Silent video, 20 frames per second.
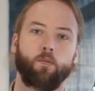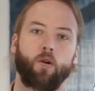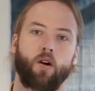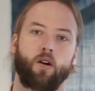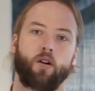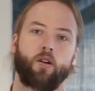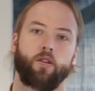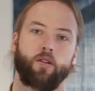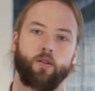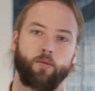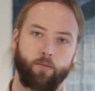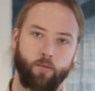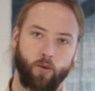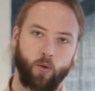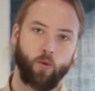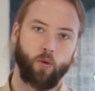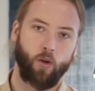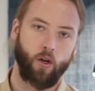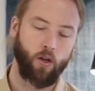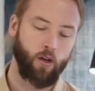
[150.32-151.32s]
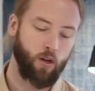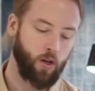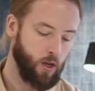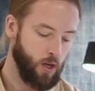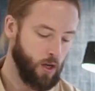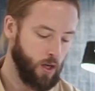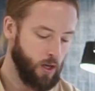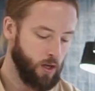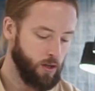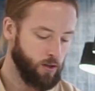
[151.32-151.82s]
part of the brewer.
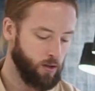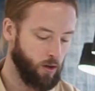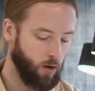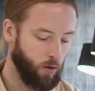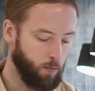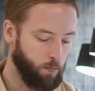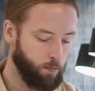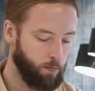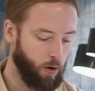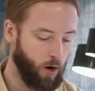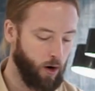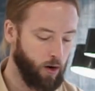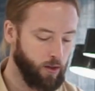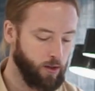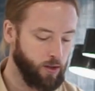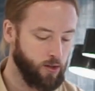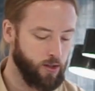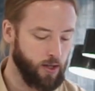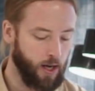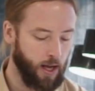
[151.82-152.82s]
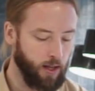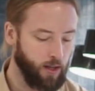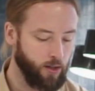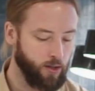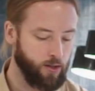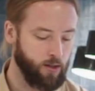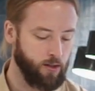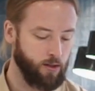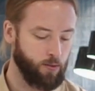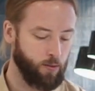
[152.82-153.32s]
So part of the
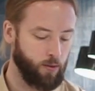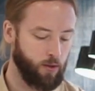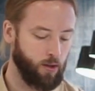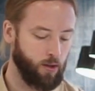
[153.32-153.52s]
challenges with